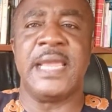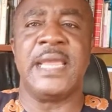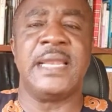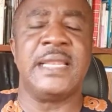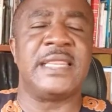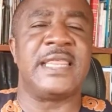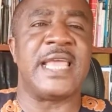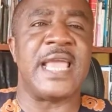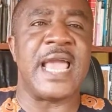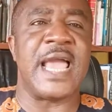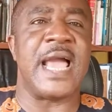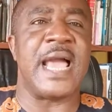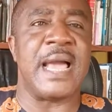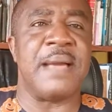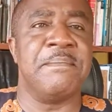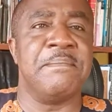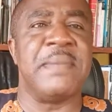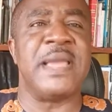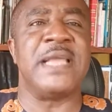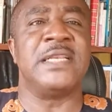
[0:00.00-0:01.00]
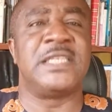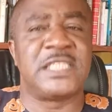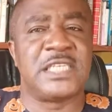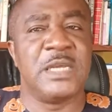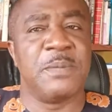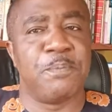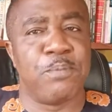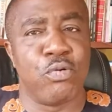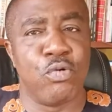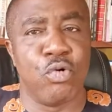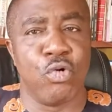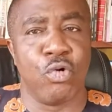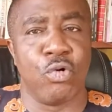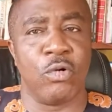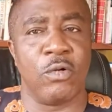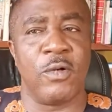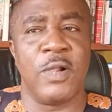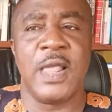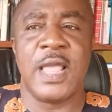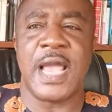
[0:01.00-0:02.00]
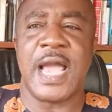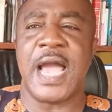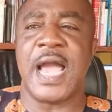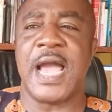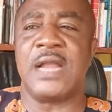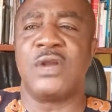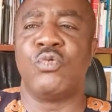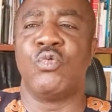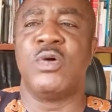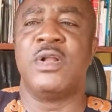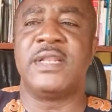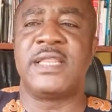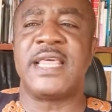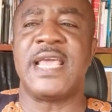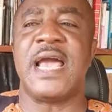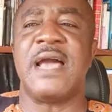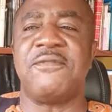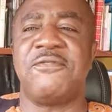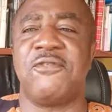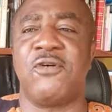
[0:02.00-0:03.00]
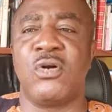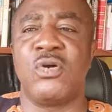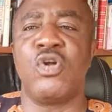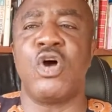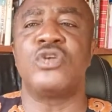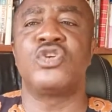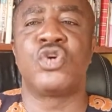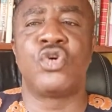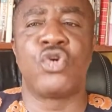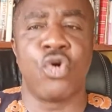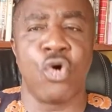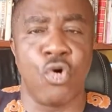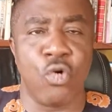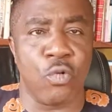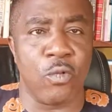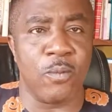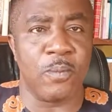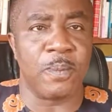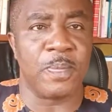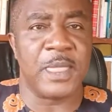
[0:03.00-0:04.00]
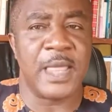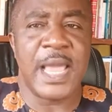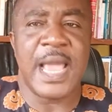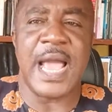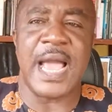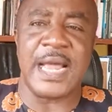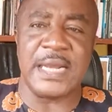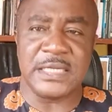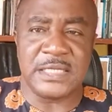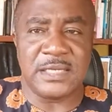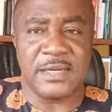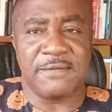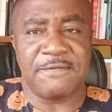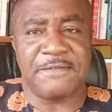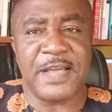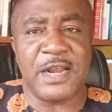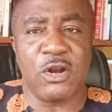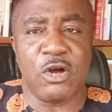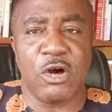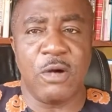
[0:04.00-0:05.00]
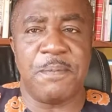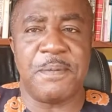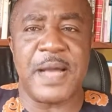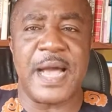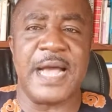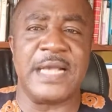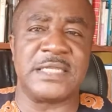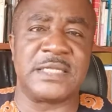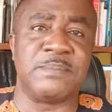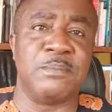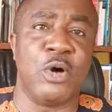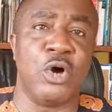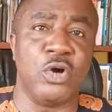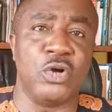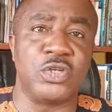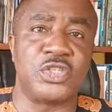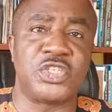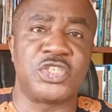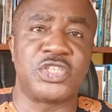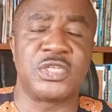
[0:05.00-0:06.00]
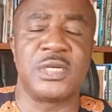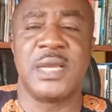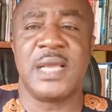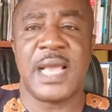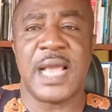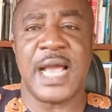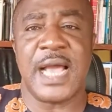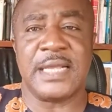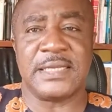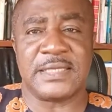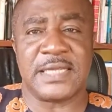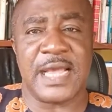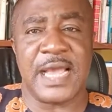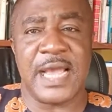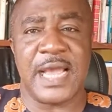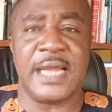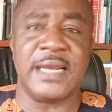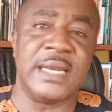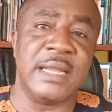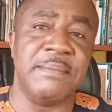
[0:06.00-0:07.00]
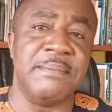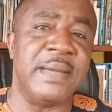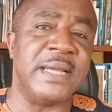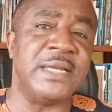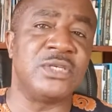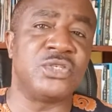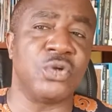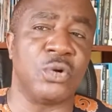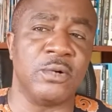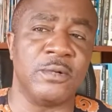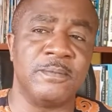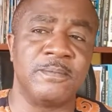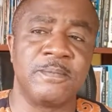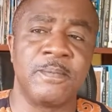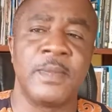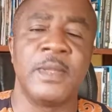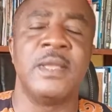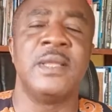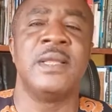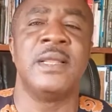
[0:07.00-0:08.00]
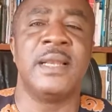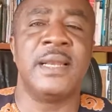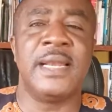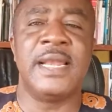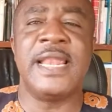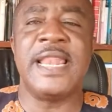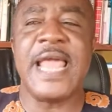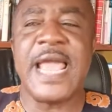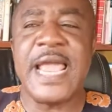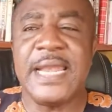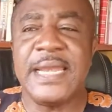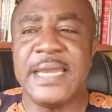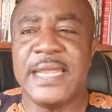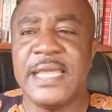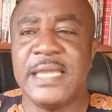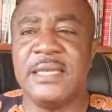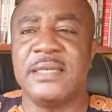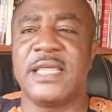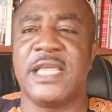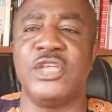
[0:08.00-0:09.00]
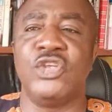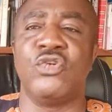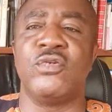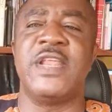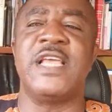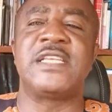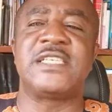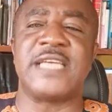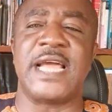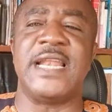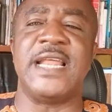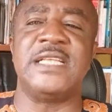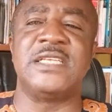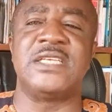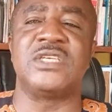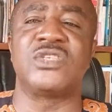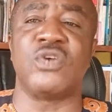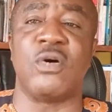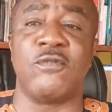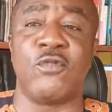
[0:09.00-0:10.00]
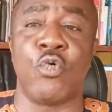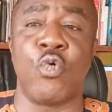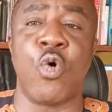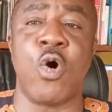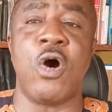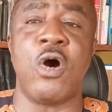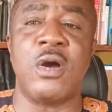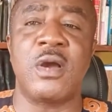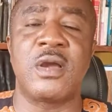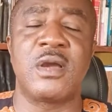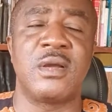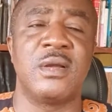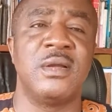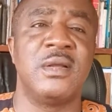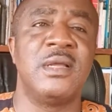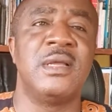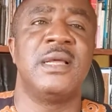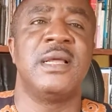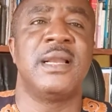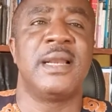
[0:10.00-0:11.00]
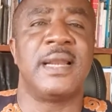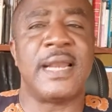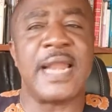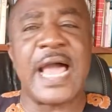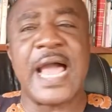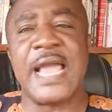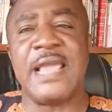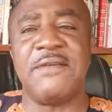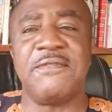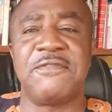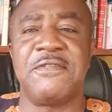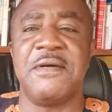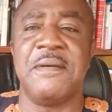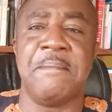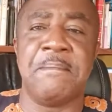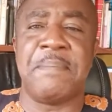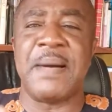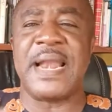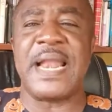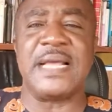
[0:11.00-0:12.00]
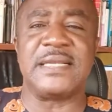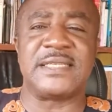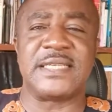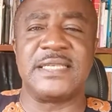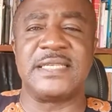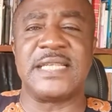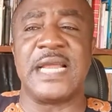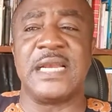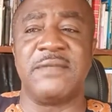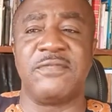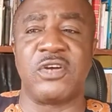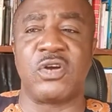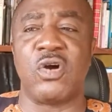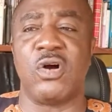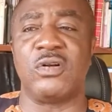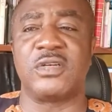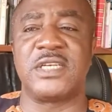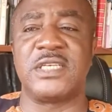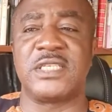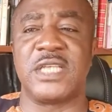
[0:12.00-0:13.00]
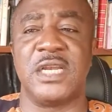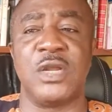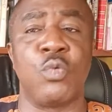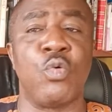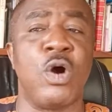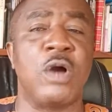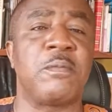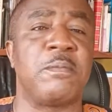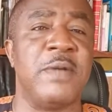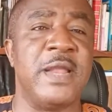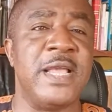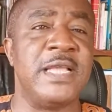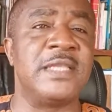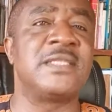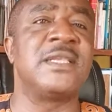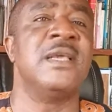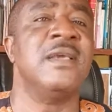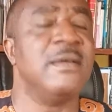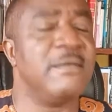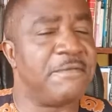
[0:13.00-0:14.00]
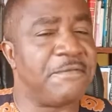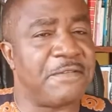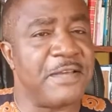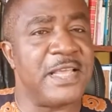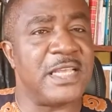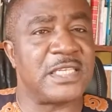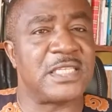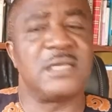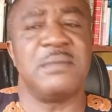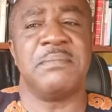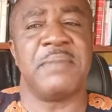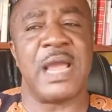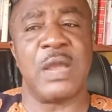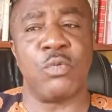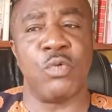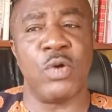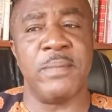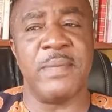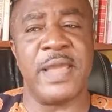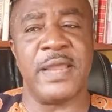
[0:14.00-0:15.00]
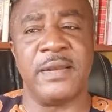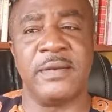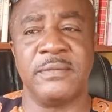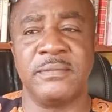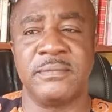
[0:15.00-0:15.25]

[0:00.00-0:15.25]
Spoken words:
their mentee pool, and will therefore not grow and develop as much as the mentor. Learning the unique challenges of work, life, balances, and difficulties in the workplace faced by women.